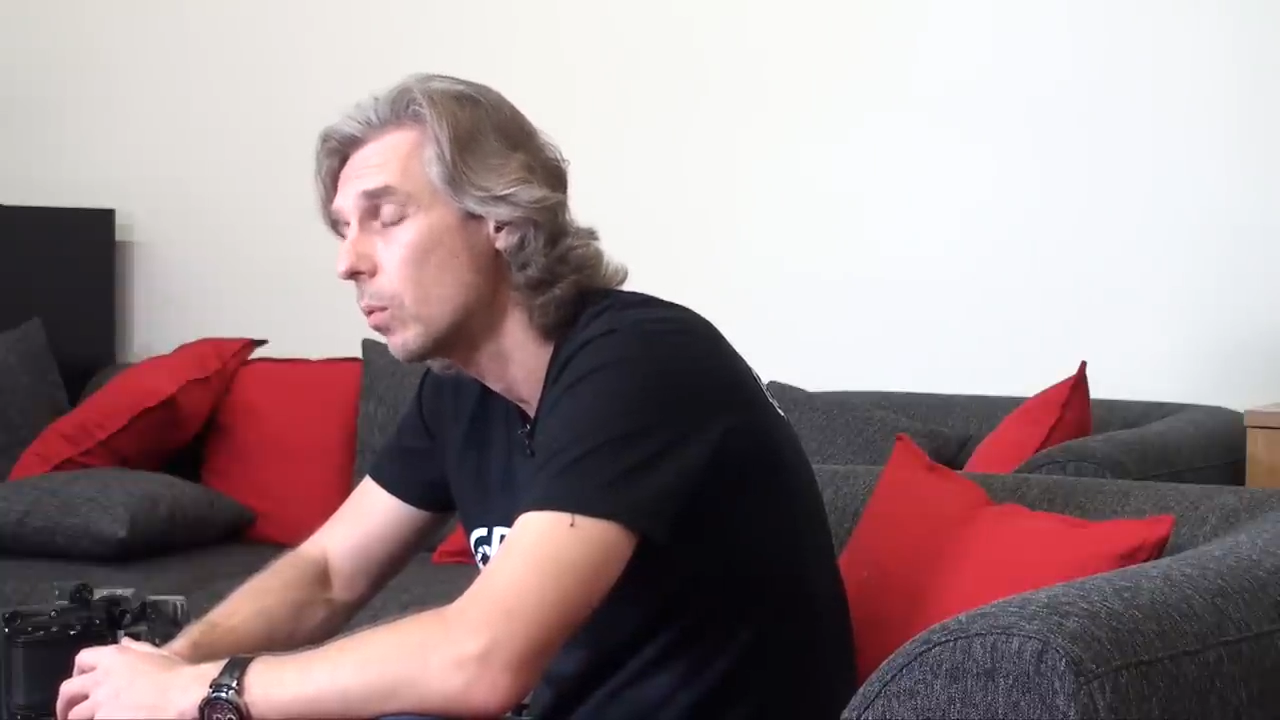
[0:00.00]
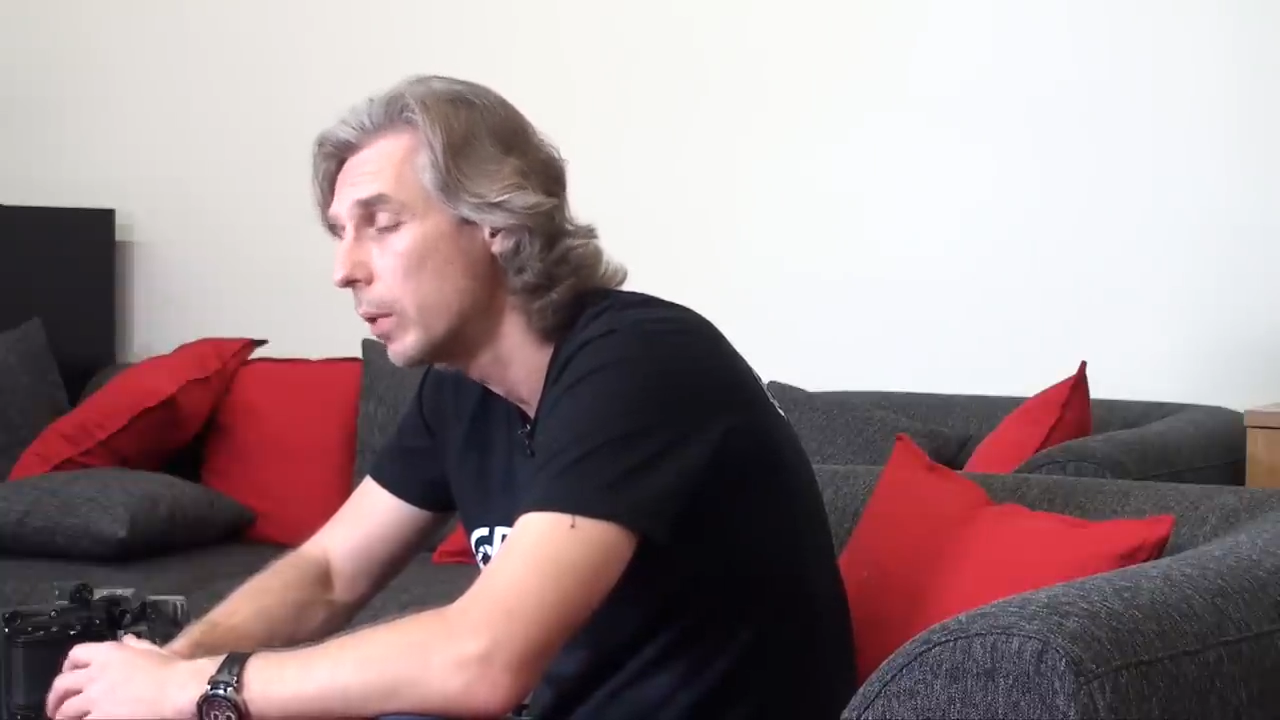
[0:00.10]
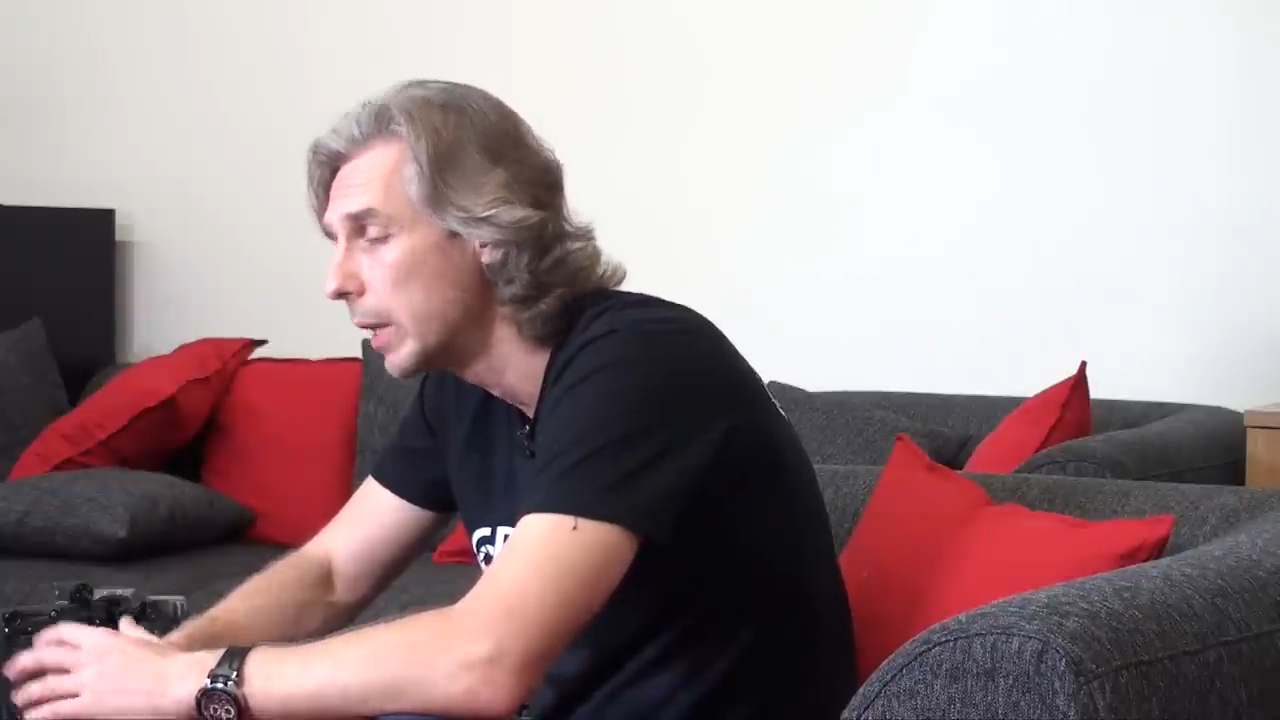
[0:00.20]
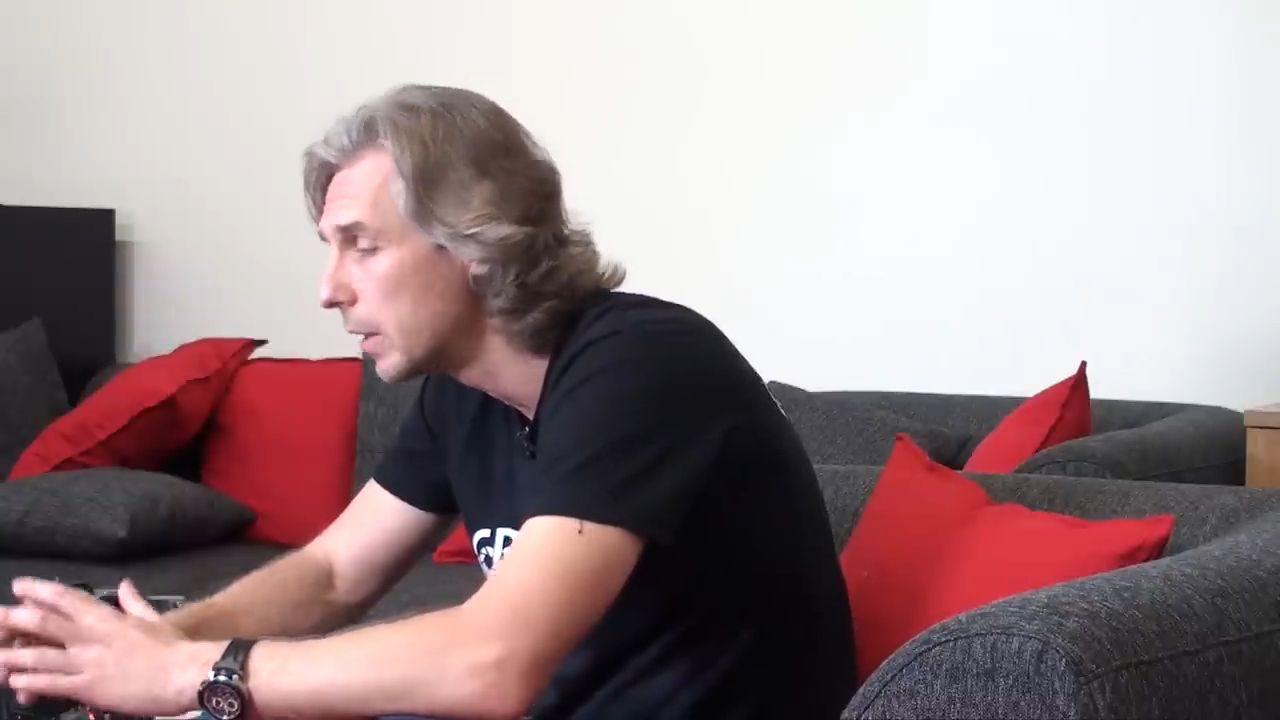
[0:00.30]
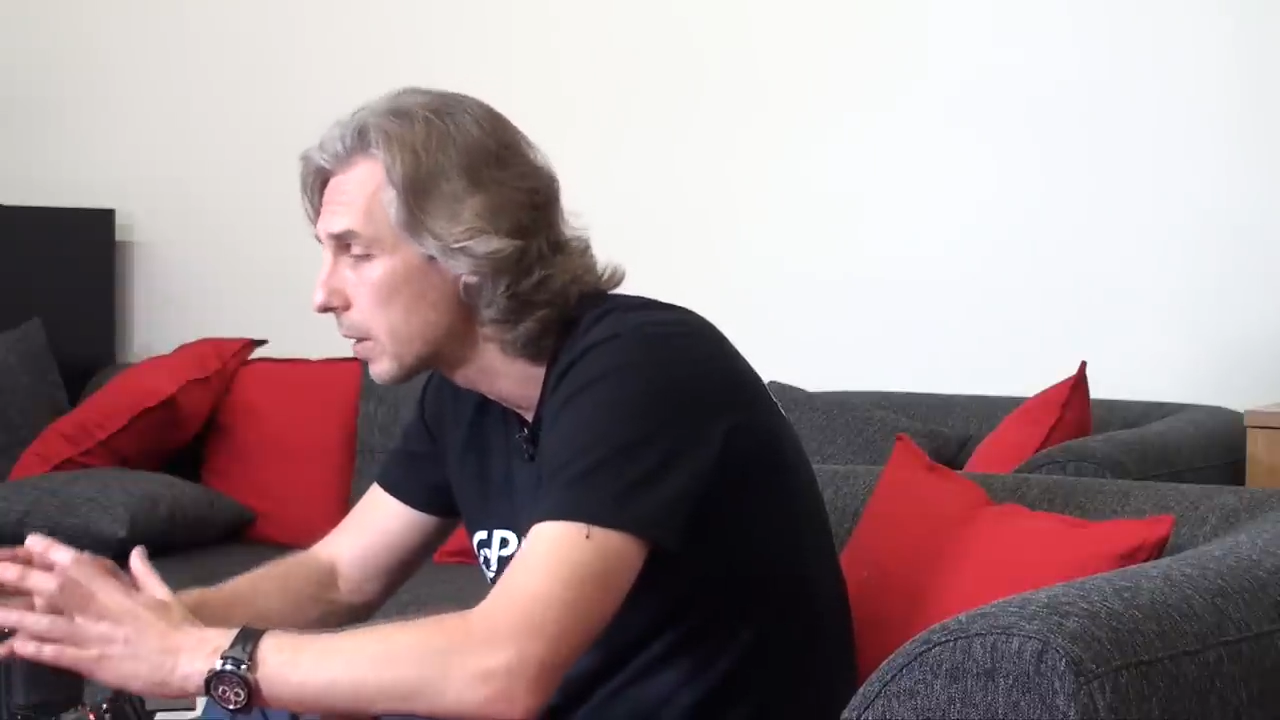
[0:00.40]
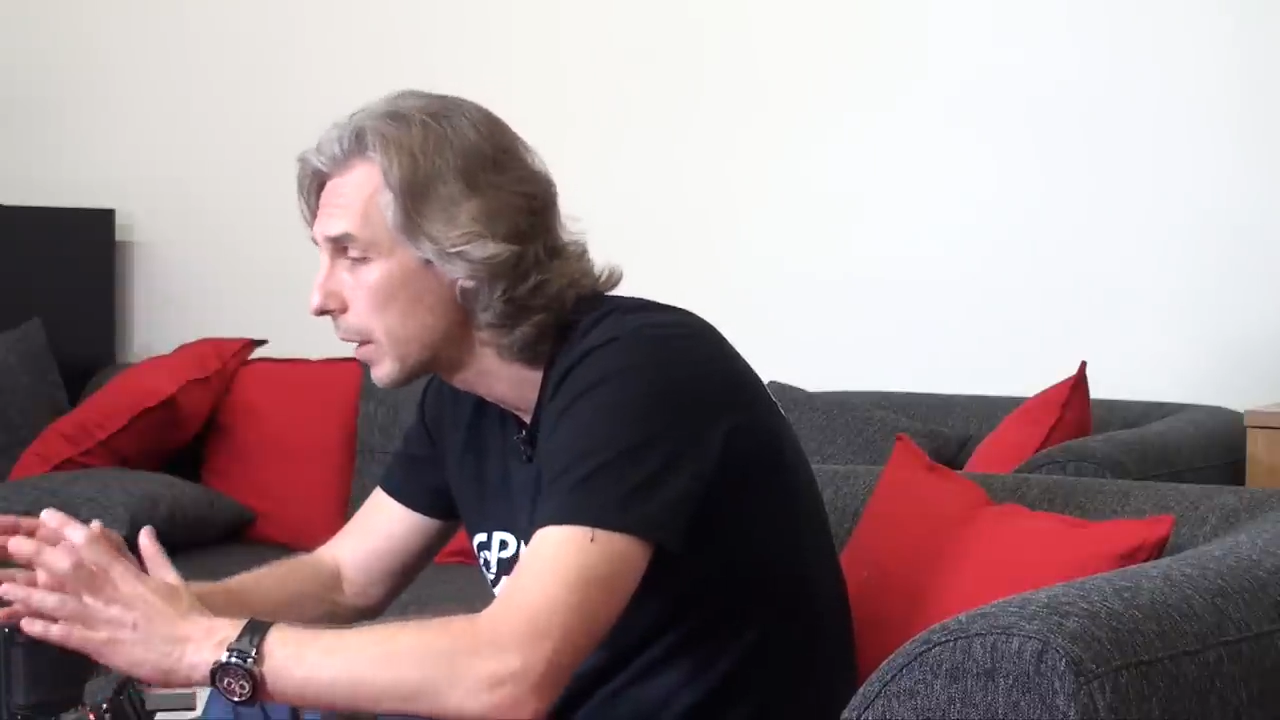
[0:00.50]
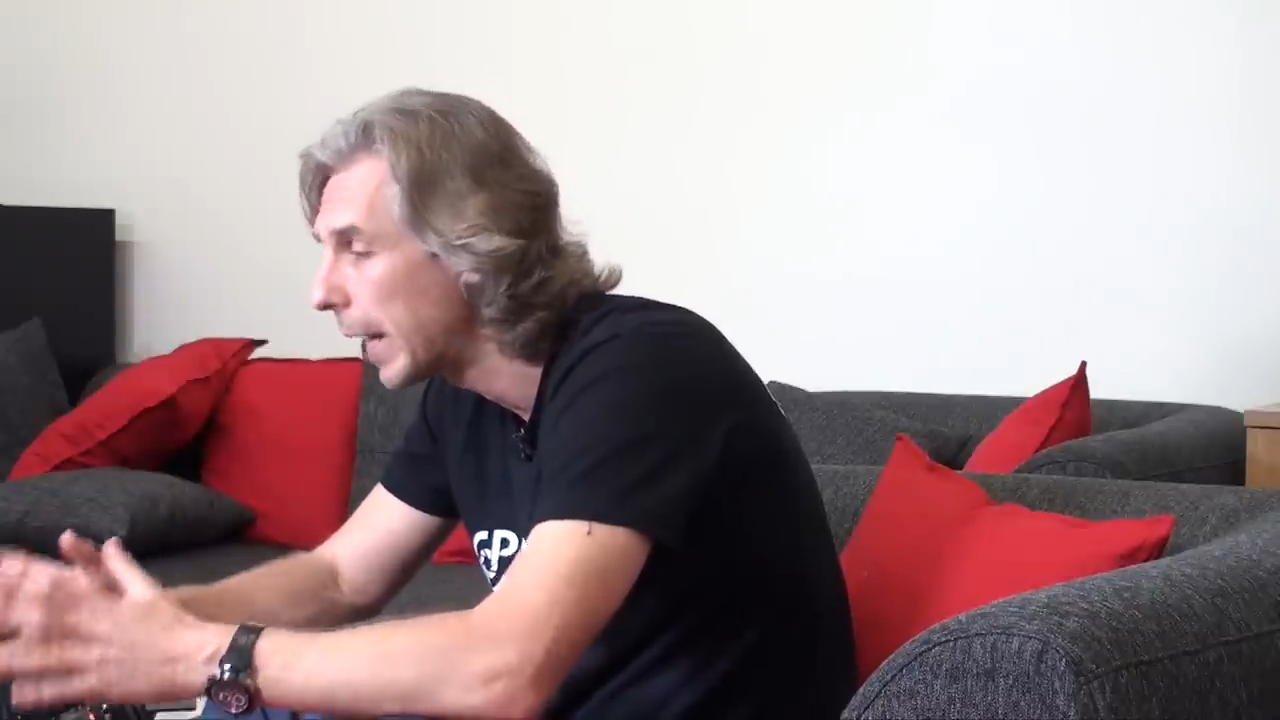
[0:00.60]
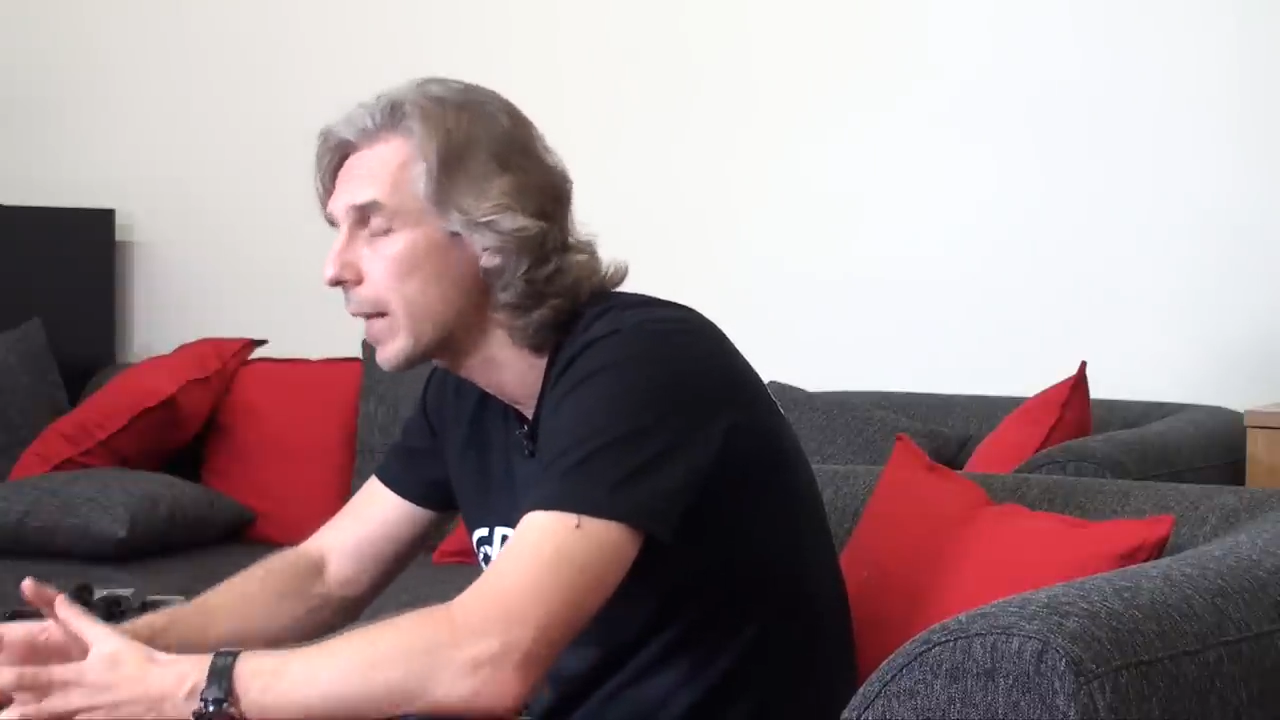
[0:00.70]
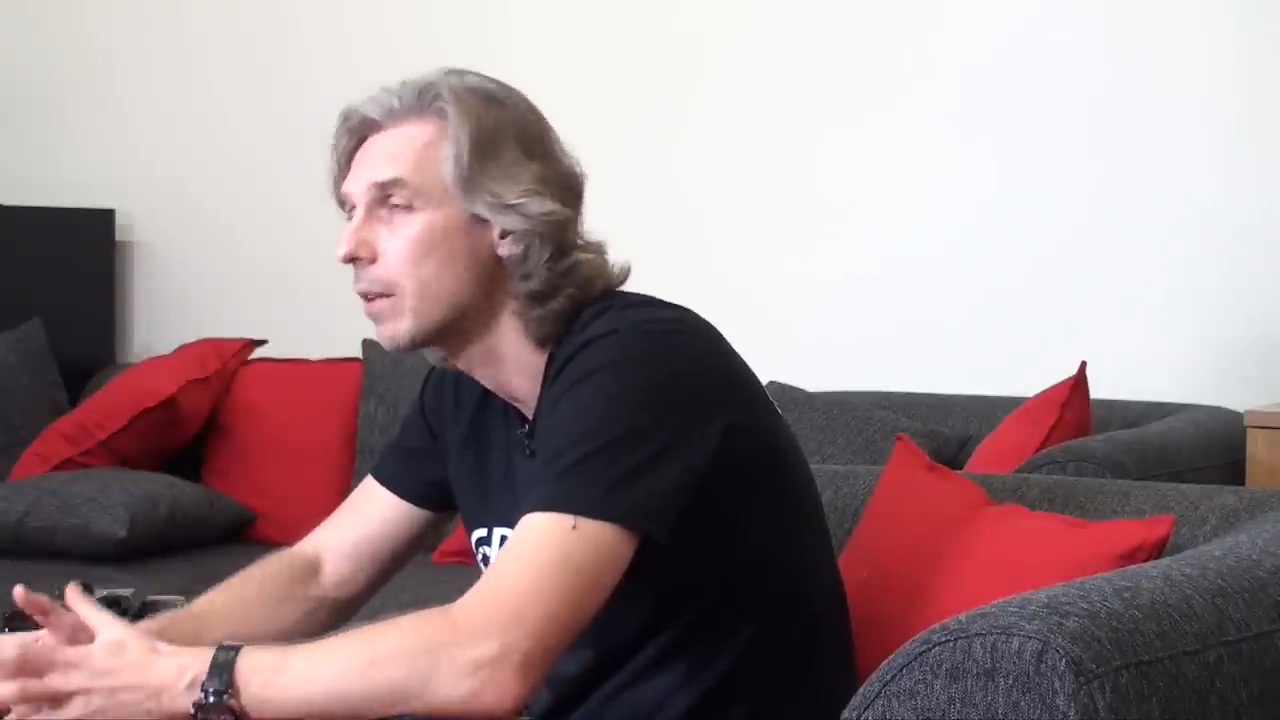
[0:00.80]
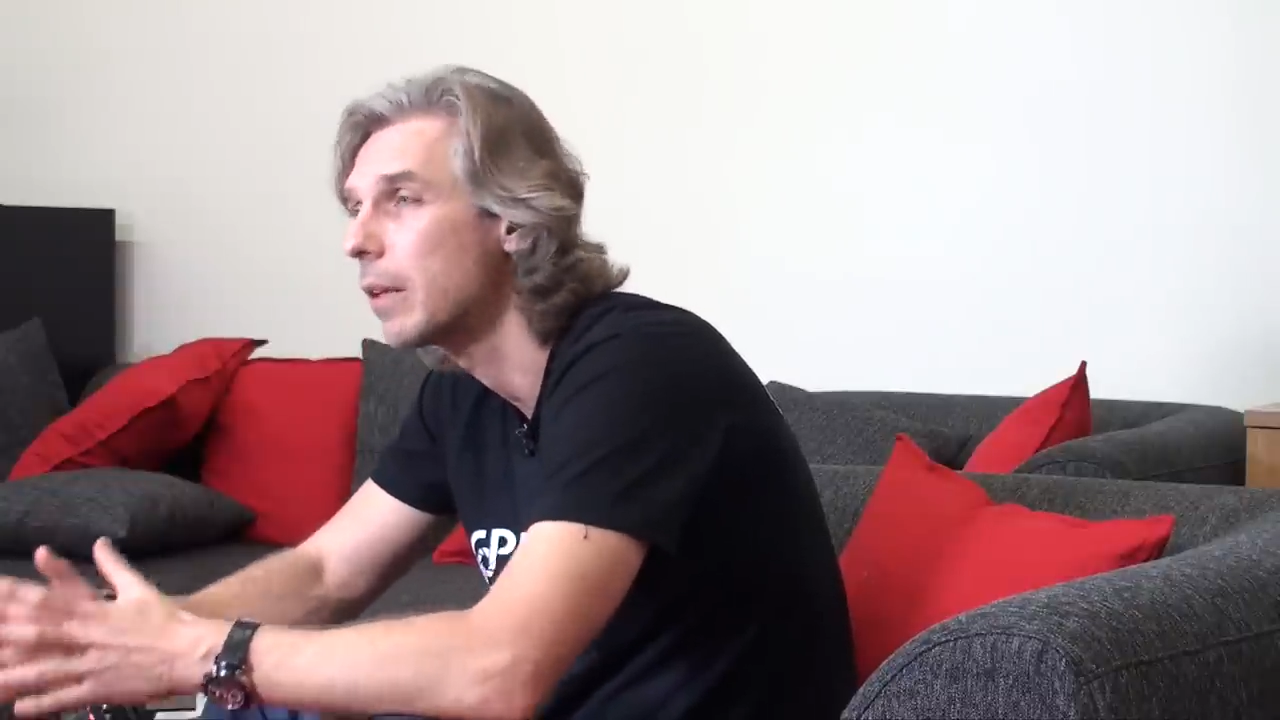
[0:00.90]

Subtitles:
We need Canon